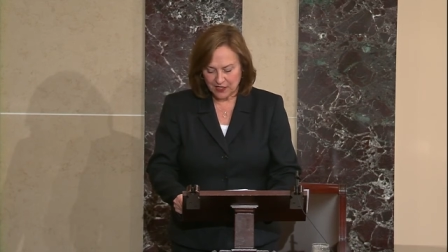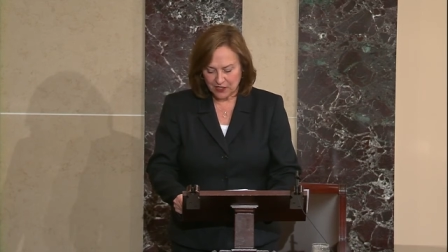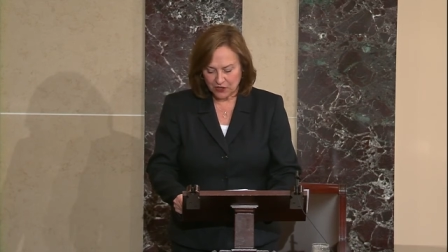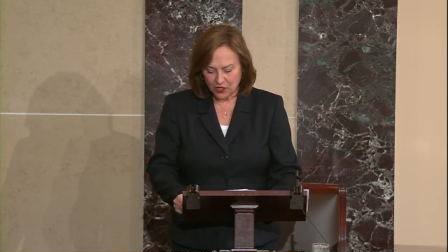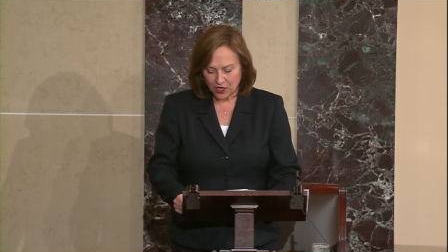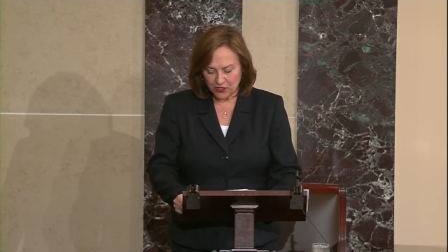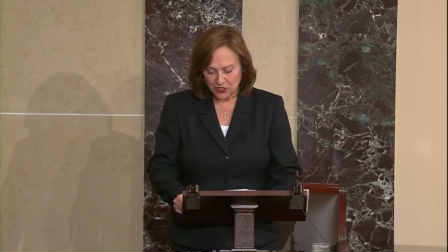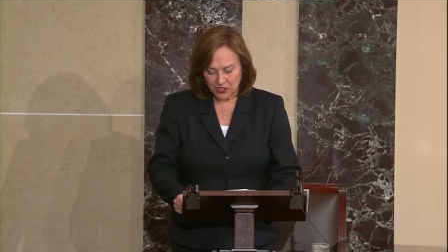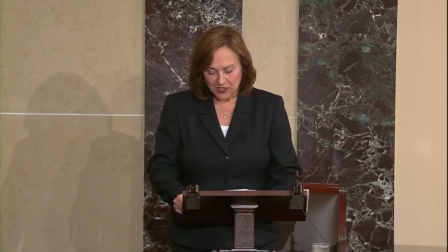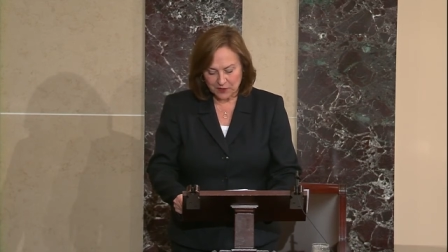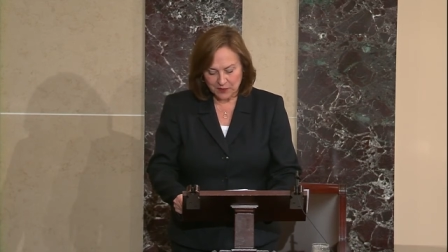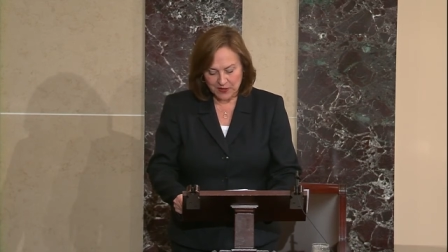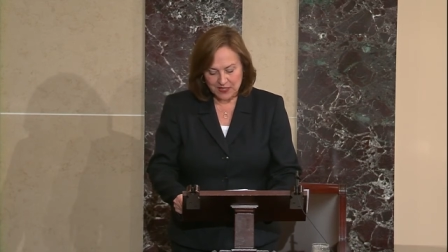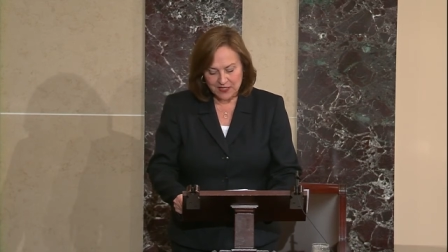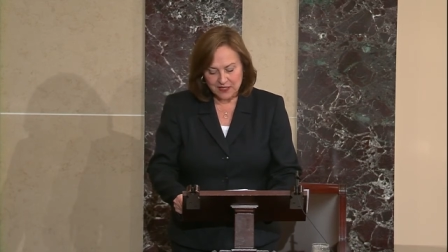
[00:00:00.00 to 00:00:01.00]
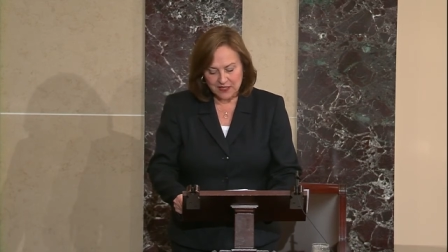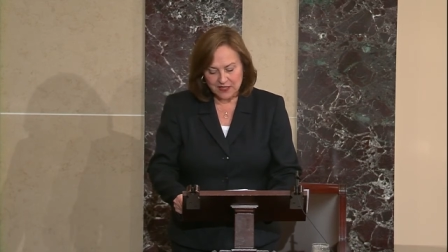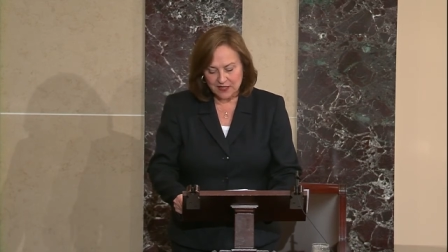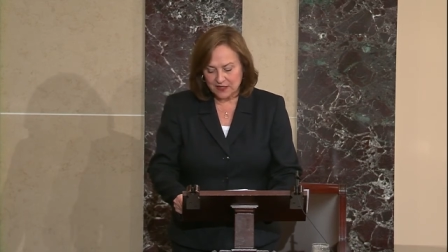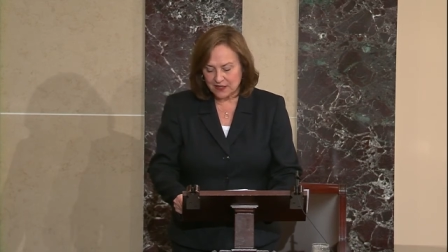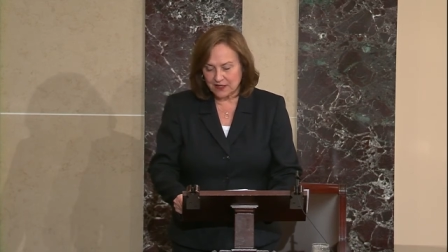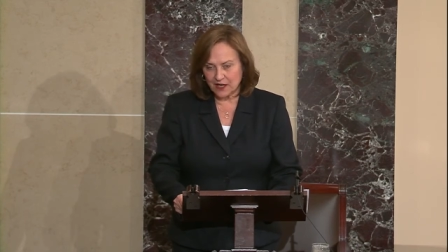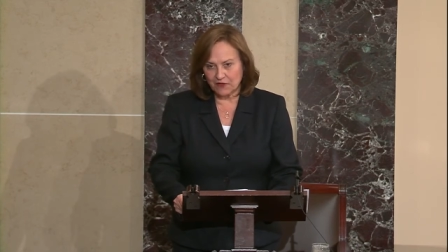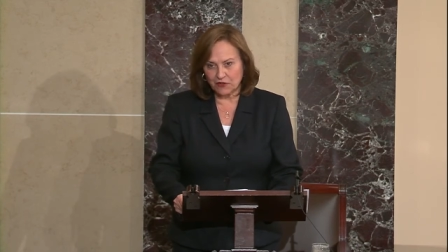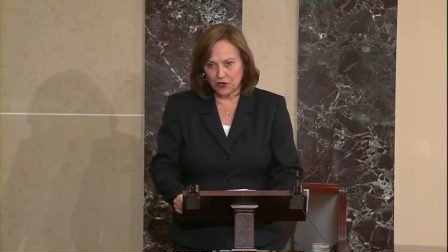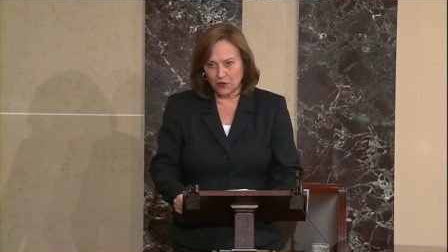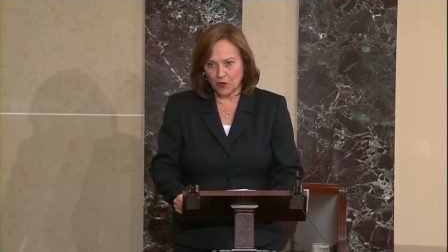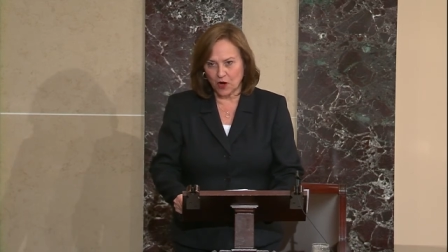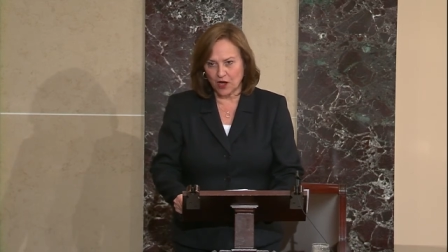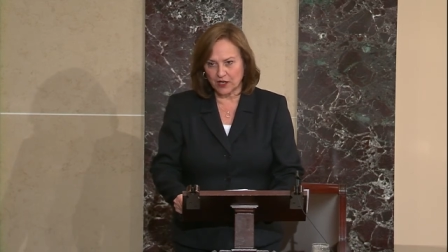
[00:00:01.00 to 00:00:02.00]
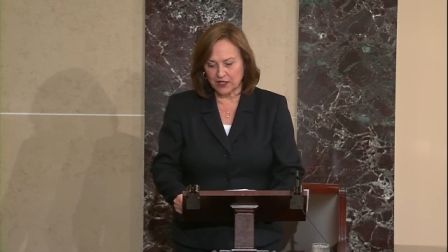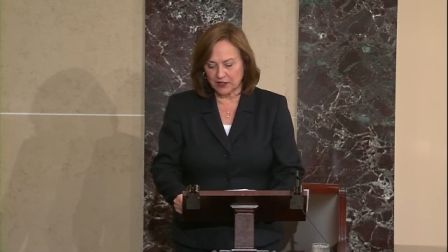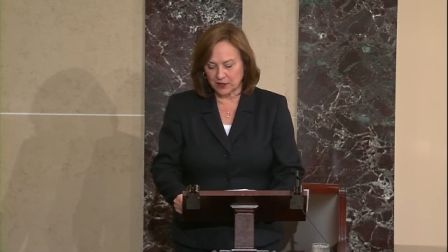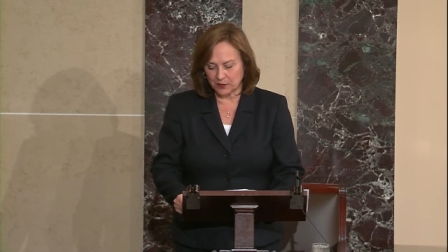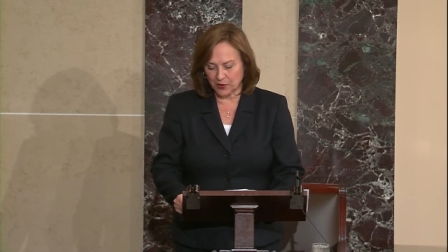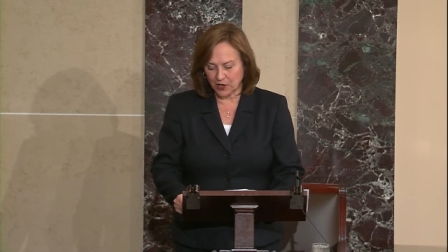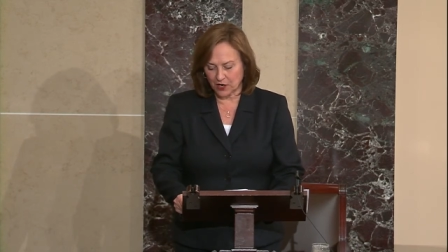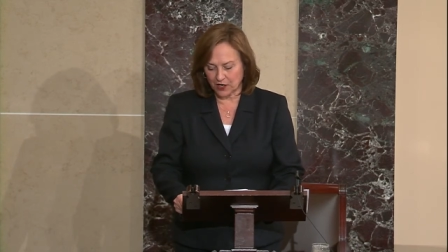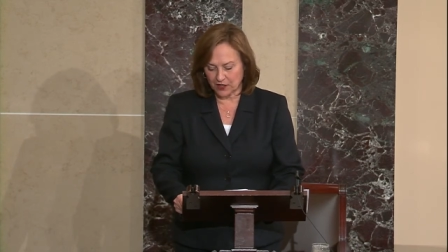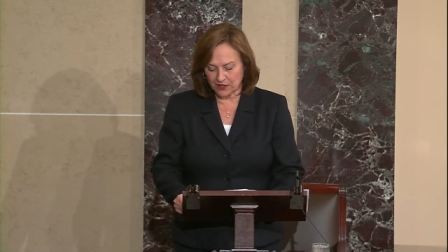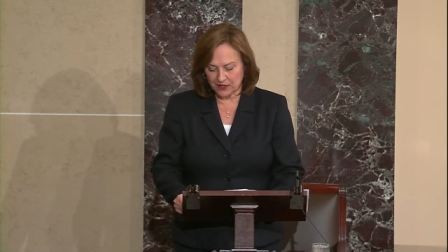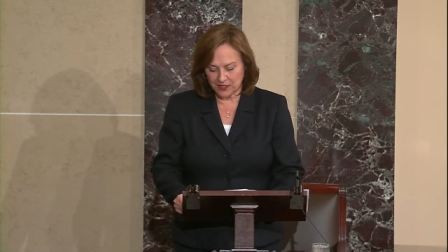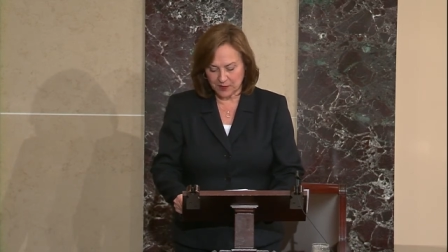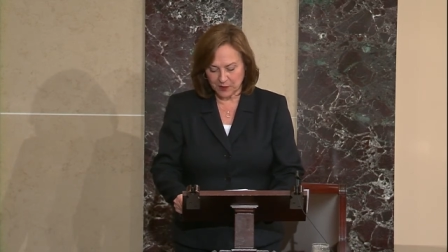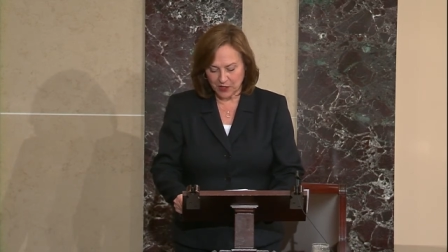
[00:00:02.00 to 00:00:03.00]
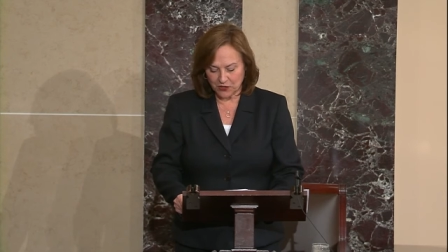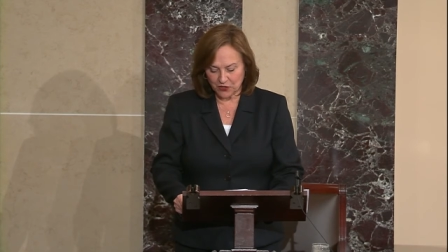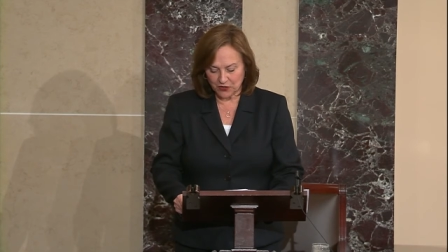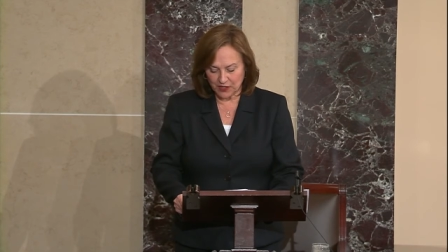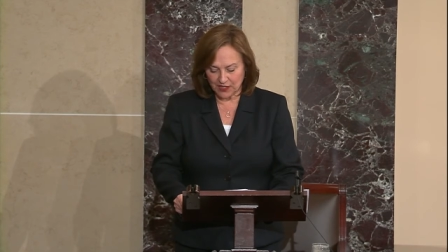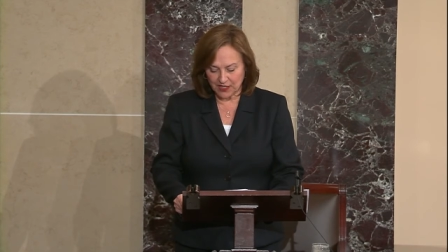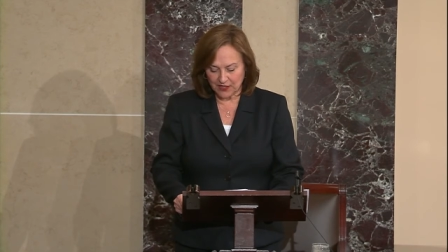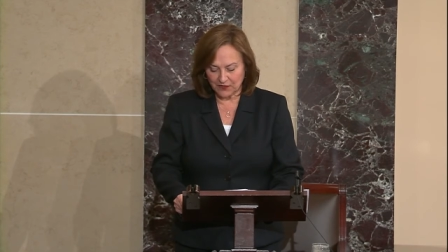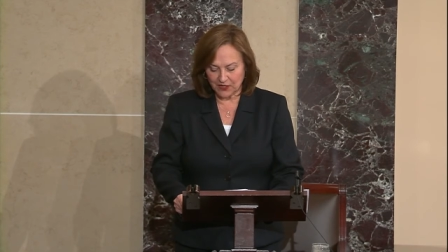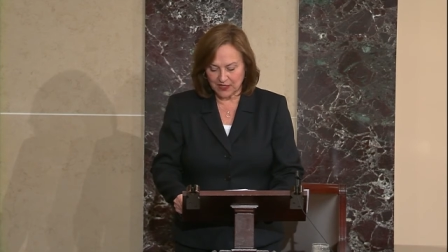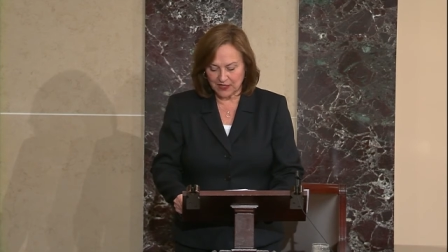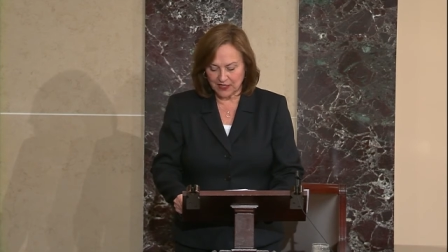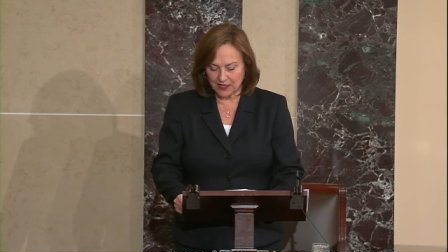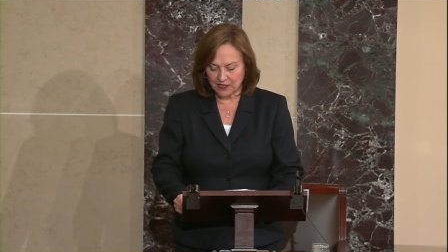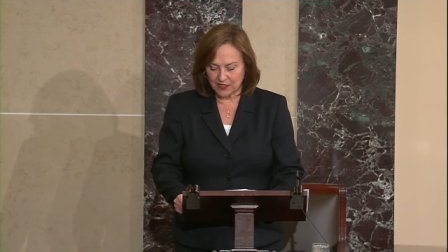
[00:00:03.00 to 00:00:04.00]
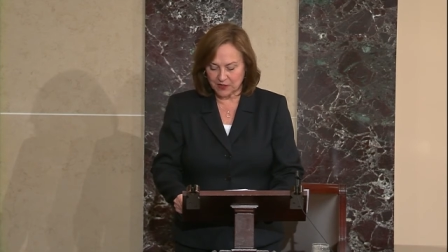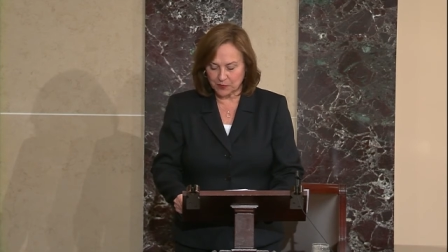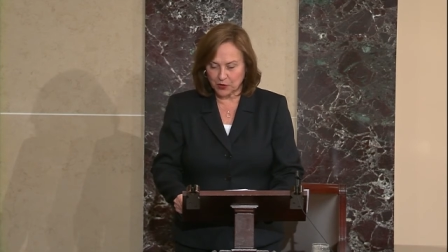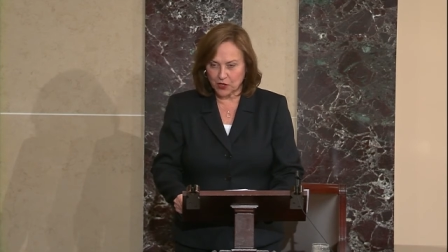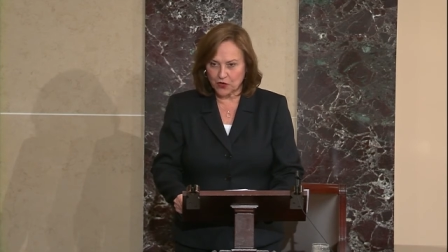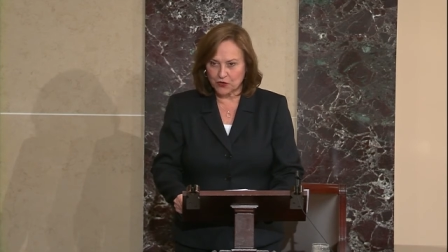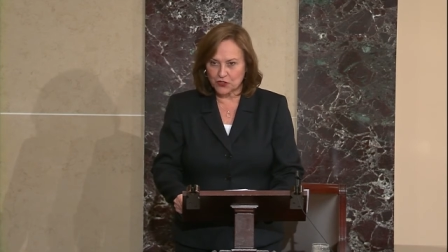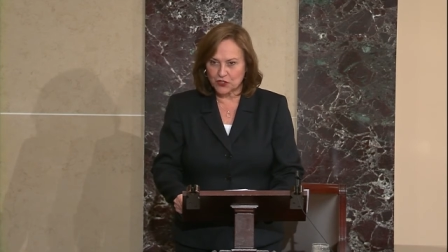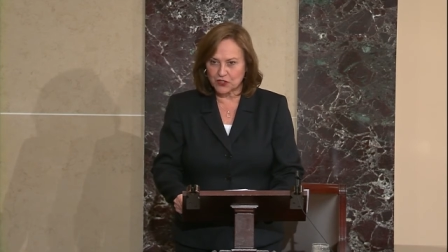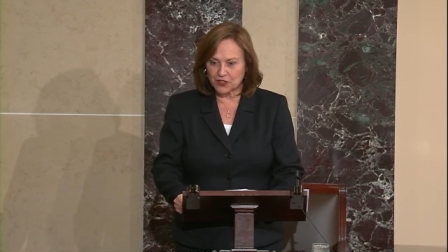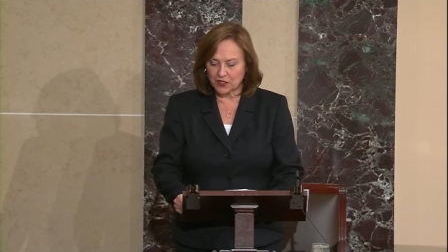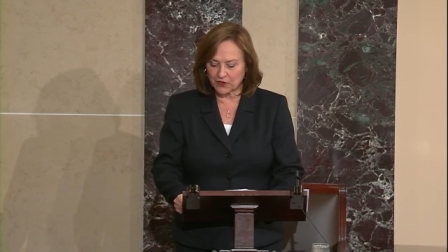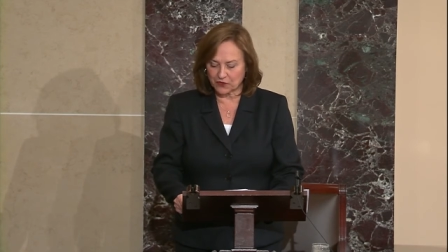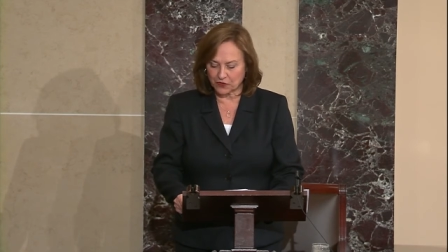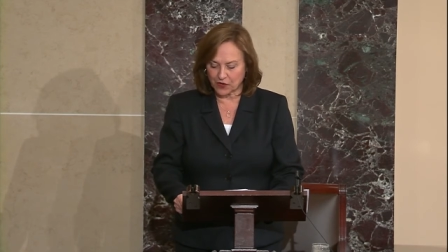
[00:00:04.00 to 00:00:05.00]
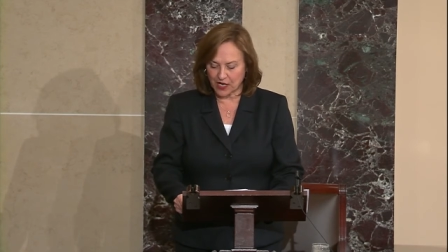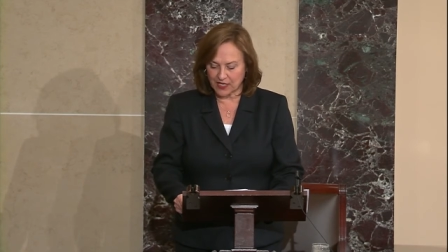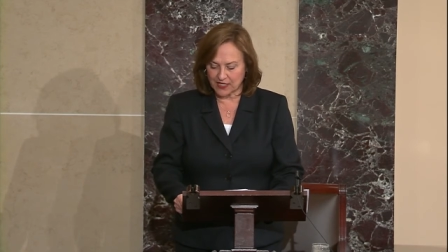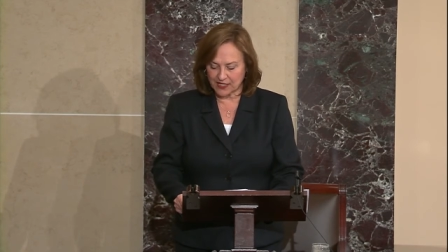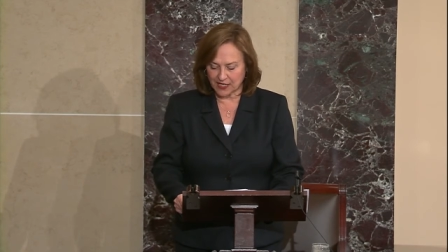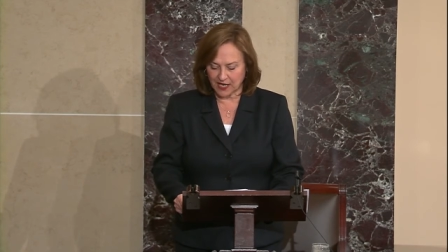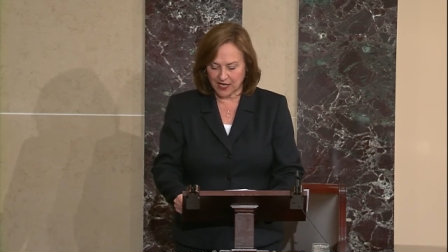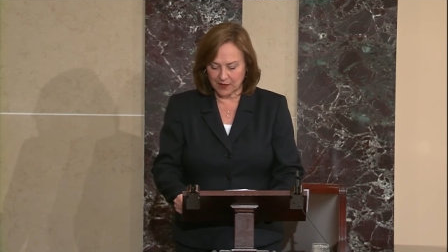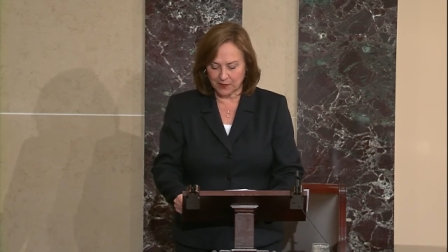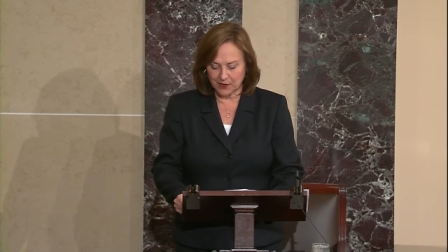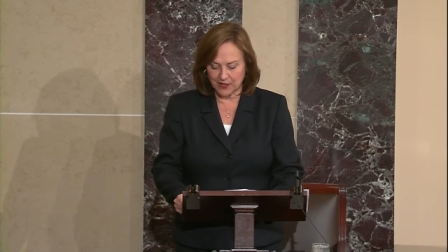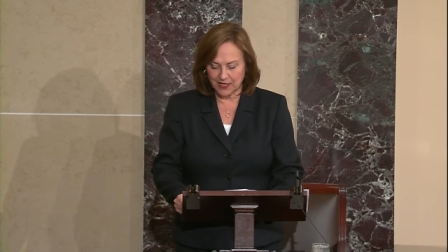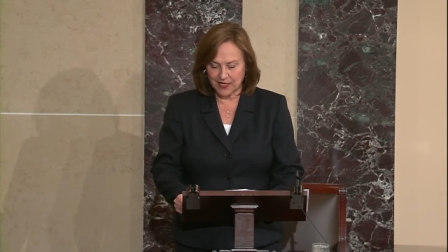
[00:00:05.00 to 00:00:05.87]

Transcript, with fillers: Launching a business is never a walk in the park, especially given the explosion of red tape